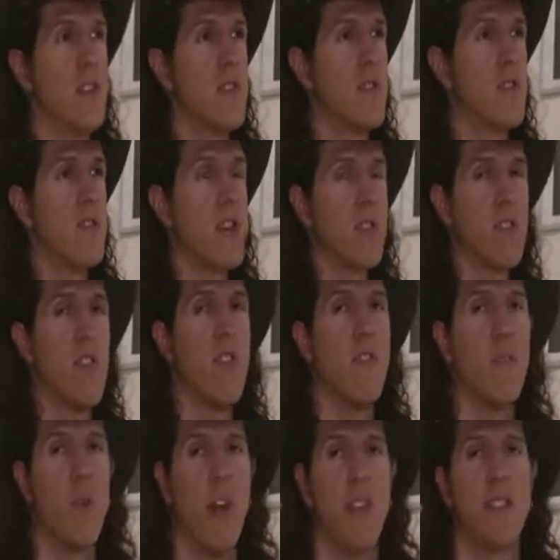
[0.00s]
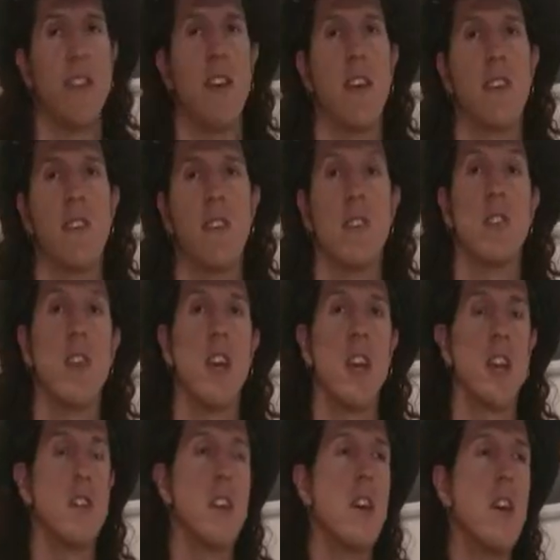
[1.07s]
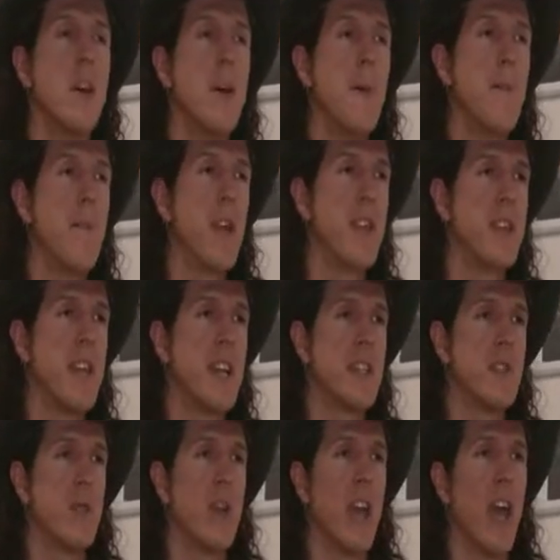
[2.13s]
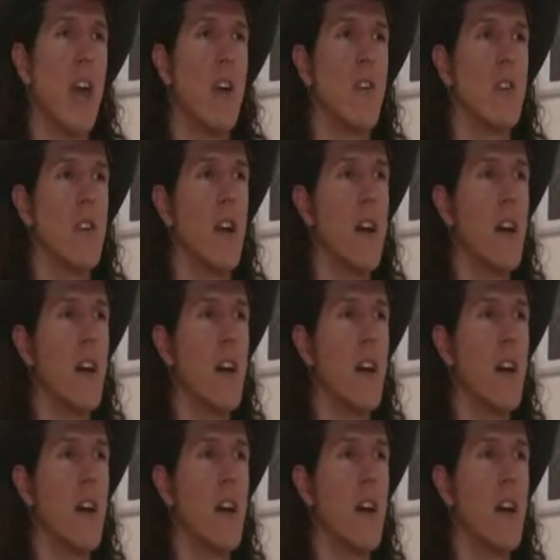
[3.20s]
structure of process and change. It takes into account